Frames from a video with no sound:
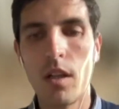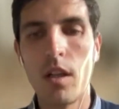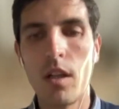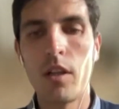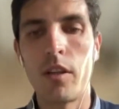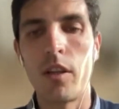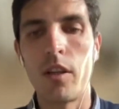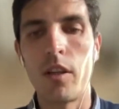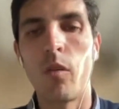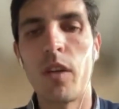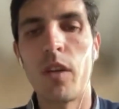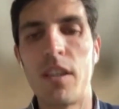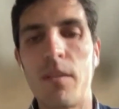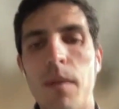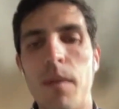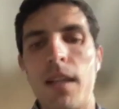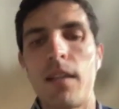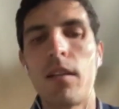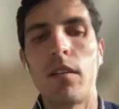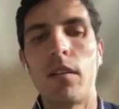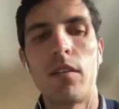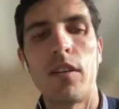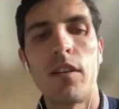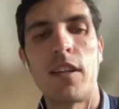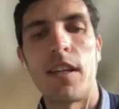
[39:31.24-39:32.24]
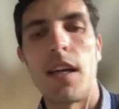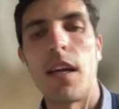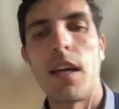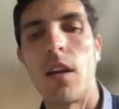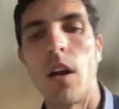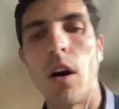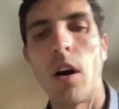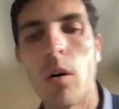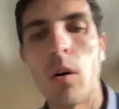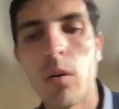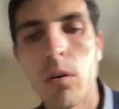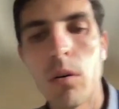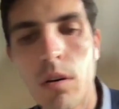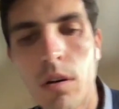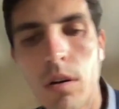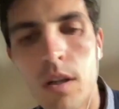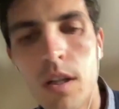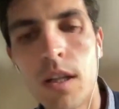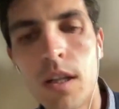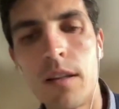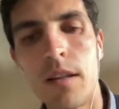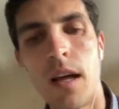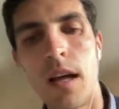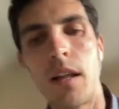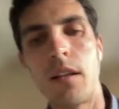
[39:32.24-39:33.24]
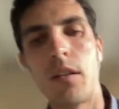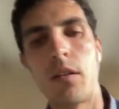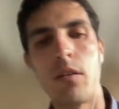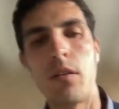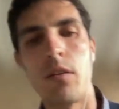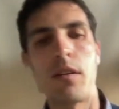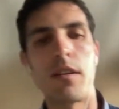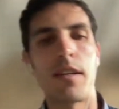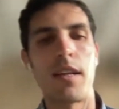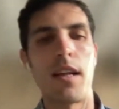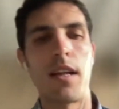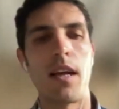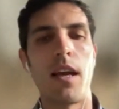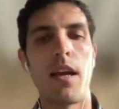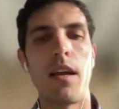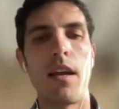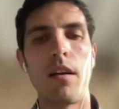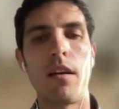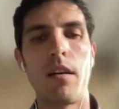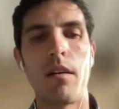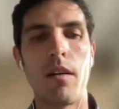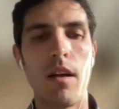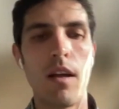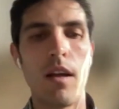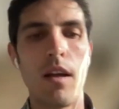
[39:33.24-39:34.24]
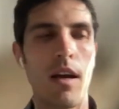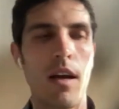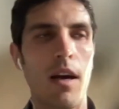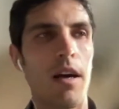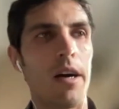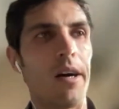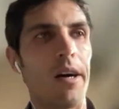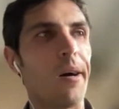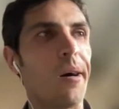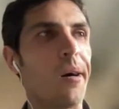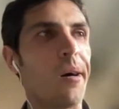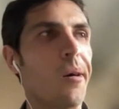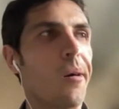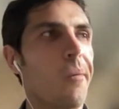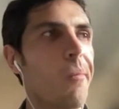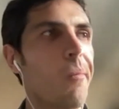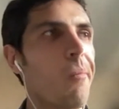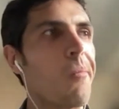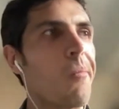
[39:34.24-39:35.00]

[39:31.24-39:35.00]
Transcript: So it's better to say no than to say, uh,